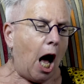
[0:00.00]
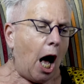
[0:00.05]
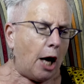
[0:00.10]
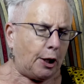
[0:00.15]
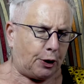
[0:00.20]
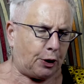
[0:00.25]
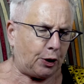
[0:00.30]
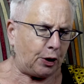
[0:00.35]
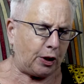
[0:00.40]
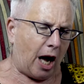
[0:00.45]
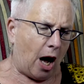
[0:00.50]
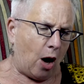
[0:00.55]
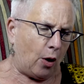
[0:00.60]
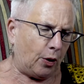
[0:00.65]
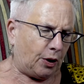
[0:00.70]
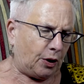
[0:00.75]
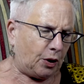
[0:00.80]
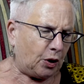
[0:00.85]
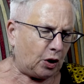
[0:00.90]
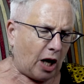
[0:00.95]
Scour
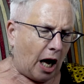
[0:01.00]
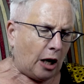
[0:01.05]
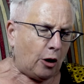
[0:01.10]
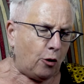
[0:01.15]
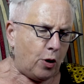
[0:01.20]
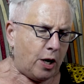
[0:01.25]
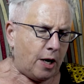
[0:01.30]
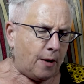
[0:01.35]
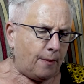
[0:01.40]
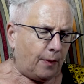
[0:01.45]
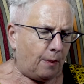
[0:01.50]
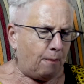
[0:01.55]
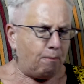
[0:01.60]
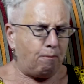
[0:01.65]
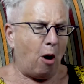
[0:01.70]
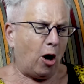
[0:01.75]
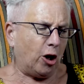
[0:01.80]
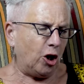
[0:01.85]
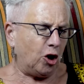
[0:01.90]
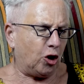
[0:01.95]
the scullery,
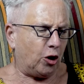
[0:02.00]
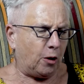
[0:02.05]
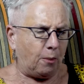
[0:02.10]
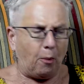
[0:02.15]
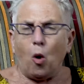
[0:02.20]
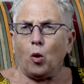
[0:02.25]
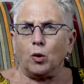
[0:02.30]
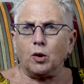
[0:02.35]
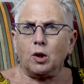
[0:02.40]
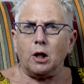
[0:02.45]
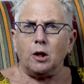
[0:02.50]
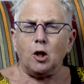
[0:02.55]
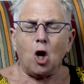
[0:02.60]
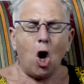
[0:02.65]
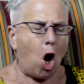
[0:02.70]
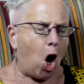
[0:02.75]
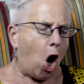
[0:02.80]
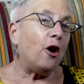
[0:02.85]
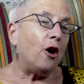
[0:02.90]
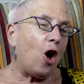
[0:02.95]
polish the porcelain.
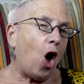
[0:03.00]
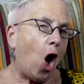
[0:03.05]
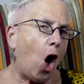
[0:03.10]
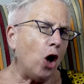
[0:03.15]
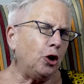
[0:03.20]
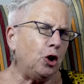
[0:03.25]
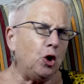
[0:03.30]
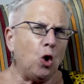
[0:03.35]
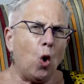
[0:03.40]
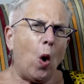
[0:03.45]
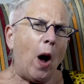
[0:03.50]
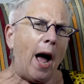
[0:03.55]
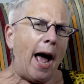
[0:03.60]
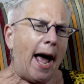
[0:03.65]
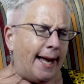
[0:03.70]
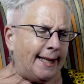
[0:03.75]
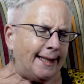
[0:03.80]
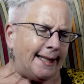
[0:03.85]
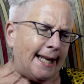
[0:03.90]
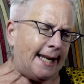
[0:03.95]
On your
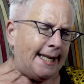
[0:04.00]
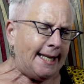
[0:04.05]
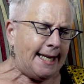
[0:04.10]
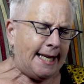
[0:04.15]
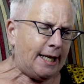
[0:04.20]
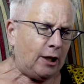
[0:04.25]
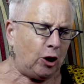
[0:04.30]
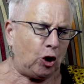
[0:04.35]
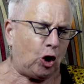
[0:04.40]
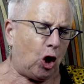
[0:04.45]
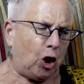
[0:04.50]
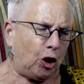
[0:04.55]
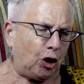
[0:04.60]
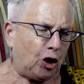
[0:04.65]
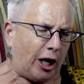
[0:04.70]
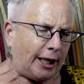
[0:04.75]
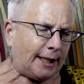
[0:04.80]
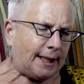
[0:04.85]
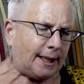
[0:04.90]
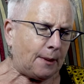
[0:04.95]
hands and knees, girl
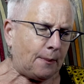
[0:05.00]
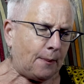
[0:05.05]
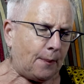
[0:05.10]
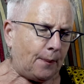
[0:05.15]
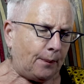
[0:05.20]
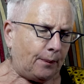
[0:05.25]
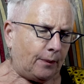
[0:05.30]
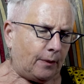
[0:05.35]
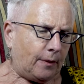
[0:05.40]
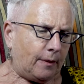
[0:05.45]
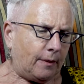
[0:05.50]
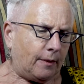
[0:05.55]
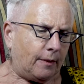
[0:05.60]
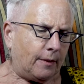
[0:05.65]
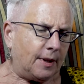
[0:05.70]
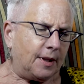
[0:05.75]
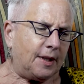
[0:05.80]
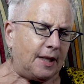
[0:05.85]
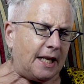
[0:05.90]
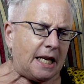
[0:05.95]
chicks.
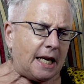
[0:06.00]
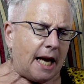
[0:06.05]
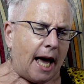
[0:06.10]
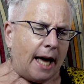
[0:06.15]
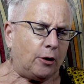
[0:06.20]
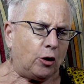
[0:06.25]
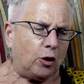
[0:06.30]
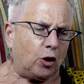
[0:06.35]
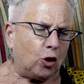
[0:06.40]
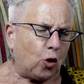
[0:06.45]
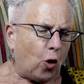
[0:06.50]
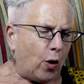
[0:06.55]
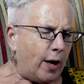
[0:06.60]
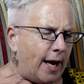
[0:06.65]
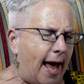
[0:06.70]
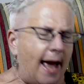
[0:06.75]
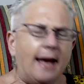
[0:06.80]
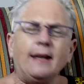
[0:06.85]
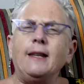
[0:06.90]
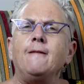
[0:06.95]
Seek and destroy
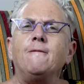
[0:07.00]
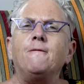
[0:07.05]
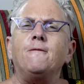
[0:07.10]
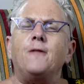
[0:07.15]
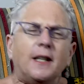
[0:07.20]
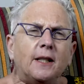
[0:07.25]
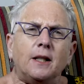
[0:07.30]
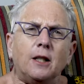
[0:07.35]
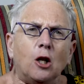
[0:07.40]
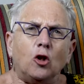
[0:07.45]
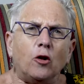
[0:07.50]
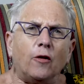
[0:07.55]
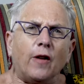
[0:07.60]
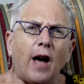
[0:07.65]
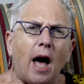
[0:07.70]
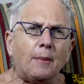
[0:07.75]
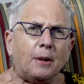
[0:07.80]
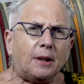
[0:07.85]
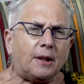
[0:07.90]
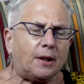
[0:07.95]
any vestige of
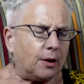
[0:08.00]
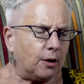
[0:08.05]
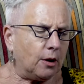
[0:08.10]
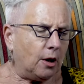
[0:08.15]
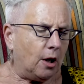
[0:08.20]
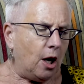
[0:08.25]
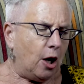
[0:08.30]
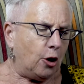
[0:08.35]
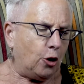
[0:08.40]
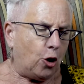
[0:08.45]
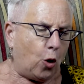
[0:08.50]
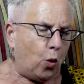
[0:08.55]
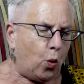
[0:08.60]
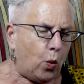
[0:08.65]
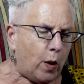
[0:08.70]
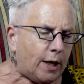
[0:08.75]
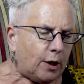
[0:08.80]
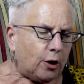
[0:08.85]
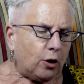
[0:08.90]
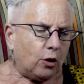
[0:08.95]
chametz. No
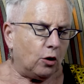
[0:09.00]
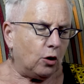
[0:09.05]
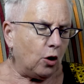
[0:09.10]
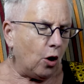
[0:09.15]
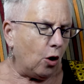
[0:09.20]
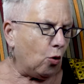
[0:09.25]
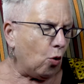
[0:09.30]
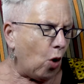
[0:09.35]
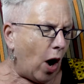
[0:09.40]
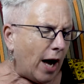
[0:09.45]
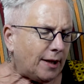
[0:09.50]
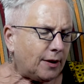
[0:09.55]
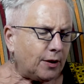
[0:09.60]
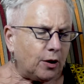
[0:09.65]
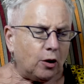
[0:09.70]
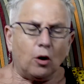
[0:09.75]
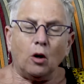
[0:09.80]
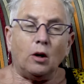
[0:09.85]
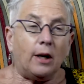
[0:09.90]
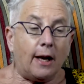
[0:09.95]
wheat, no rice,
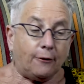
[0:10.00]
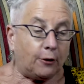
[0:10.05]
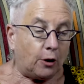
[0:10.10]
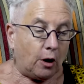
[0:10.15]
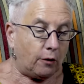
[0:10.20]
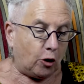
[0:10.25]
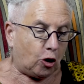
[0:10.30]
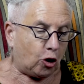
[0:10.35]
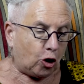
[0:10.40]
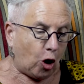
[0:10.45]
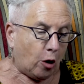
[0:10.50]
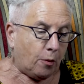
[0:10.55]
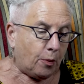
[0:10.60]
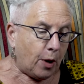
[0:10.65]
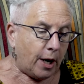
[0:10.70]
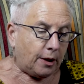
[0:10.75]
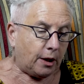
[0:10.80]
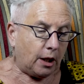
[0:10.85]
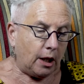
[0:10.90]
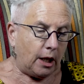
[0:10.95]
no leftover
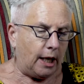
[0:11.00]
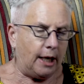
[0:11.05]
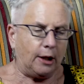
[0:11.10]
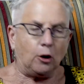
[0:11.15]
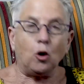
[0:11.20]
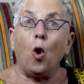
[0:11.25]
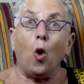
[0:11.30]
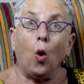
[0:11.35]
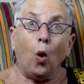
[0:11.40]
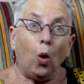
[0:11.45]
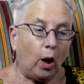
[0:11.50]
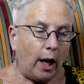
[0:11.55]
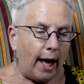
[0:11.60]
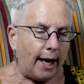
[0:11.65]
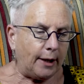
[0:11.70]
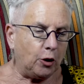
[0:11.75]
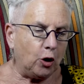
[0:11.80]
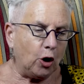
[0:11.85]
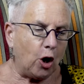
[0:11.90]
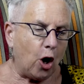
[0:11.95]
showbread. It all
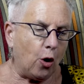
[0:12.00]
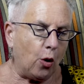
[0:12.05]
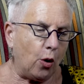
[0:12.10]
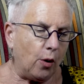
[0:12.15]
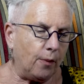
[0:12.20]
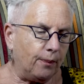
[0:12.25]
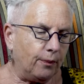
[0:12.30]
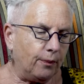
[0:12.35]
had to go.